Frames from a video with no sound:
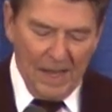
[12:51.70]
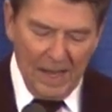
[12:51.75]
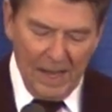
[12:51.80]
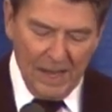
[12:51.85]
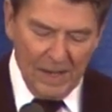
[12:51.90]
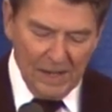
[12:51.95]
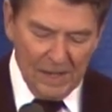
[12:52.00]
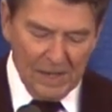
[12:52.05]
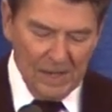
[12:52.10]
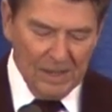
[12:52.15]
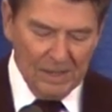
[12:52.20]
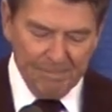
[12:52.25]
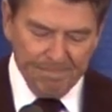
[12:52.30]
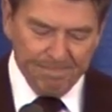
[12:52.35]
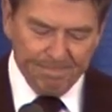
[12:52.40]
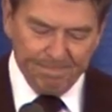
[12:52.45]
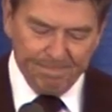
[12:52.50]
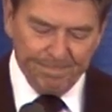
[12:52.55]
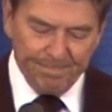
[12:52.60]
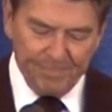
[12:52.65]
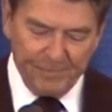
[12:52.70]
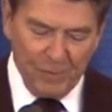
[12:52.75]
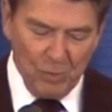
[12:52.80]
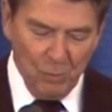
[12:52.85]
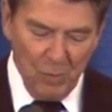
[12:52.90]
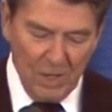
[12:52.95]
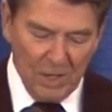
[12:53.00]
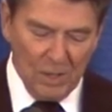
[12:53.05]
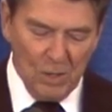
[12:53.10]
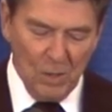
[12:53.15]
And if you
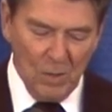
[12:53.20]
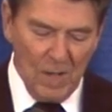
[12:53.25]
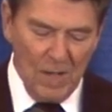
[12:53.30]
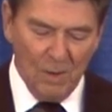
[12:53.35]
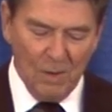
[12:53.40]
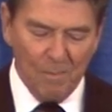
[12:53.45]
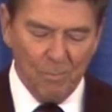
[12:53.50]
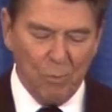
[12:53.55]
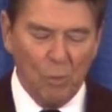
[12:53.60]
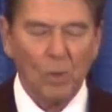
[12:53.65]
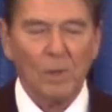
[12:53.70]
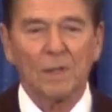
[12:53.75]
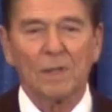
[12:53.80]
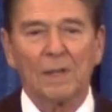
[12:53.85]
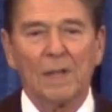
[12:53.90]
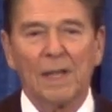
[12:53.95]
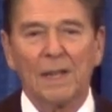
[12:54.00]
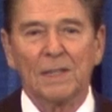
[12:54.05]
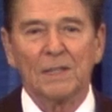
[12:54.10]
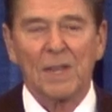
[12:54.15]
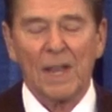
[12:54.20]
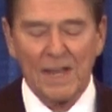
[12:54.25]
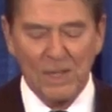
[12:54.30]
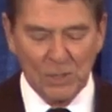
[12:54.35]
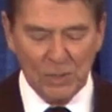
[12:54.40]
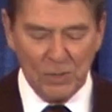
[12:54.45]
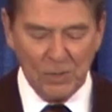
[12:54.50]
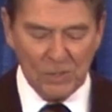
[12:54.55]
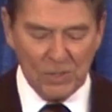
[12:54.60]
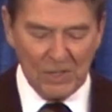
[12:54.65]
want to know how important that is,
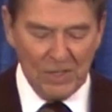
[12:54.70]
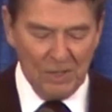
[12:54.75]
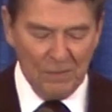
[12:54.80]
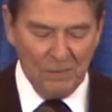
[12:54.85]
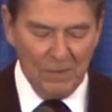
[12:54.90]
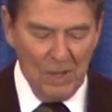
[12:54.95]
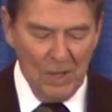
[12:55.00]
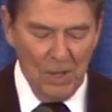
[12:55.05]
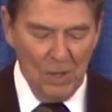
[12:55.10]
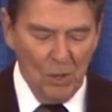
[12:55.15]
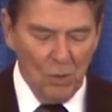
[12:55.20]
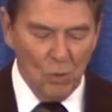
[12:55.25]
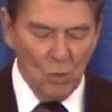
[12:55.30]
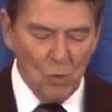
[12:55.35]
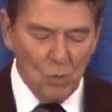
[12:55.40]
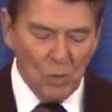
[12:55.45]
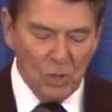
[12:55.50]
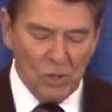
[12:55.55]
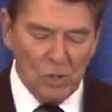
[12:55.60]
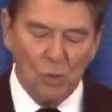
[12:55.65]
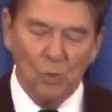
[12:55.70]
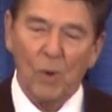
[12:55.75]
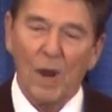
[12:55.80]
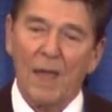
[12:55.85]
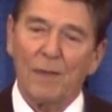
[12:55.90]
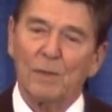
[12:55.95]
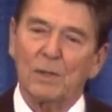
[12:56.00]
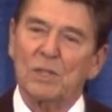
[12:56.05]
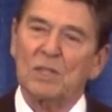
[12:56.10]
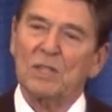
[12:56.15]
ask yourself, who would you
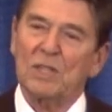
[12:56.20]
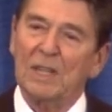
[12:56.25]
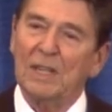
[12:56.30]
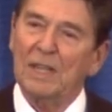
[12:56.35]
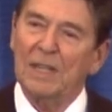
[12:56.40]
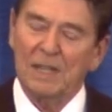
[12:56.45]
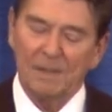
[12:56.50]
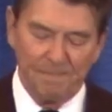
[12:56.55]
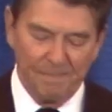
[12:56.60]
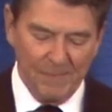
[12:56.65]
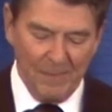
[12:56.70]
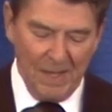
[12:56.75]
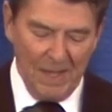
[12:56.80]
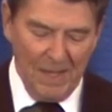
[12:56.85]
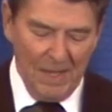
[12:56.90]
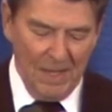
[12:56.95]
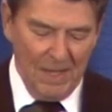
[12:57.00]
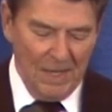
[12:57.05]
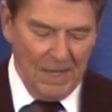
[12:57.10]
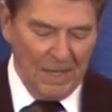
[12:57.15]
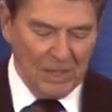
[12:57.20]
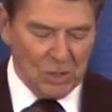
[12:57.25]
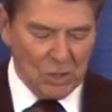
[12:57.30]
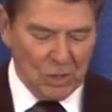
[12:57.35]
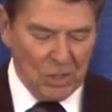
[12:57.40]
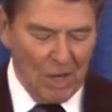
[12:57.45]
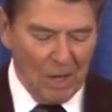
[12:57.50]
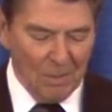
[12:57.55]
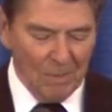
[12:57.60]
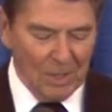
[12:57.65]
rather see as
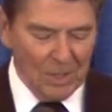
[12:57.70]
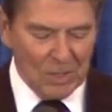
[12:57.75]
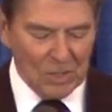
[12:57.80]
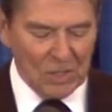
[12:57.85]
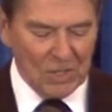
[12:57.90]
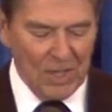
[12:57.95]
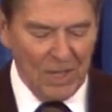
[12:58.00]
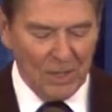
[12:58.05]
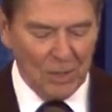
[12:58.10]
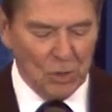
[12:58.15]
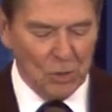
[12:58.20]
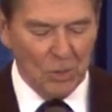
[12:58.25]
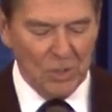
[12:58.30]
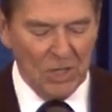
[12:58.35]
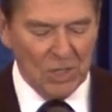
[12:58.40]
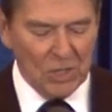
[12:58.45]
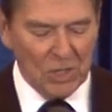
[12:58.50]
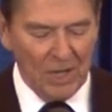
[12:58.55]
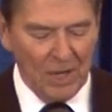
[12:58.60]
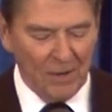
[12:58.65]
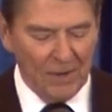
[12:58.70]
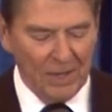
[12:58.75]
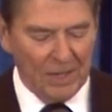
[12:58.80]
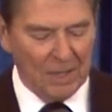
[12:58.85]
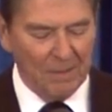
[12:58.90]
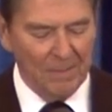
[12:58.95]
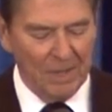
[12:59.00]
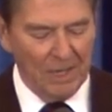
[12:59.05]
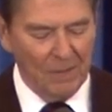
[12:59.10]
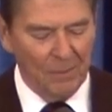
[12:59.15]
chairman of the Senate Judiciary
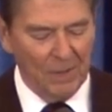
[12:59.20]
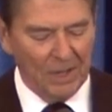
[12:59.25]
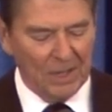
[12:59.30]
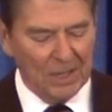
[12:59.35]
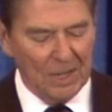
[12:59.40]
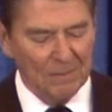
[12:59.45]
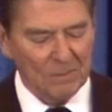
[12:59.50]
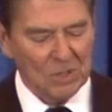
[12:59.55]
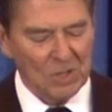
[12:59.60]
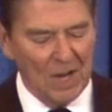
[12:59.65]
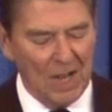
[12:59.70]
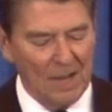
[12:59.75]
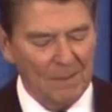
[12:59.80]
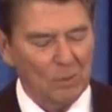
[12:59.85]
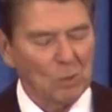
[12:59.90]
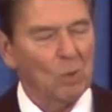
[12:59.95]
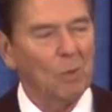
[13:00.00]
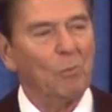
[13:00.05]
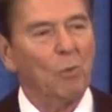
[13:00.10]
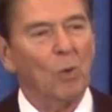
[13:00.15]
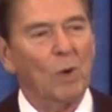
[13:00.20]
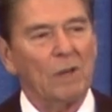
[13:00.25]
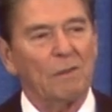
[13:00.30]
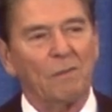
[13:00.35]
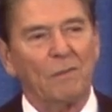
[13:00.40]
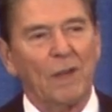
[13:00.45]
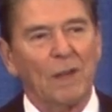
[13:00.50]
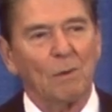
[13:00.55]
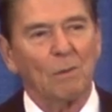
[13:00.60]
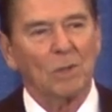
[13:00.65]
Committee when it comes time to appoint
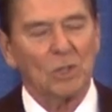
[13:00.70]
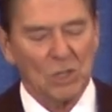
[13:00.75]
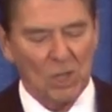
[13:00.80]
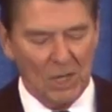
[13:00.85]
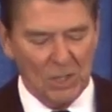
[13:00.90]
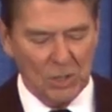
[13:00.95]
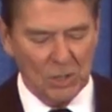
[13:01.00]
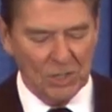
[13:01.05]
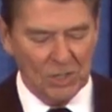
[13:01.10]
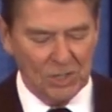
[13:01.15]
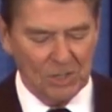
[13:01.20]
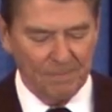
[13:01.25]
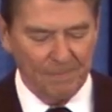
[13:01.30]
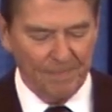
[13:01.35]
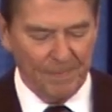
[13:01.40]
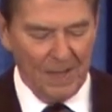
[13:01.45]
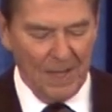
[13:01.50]
federal judges?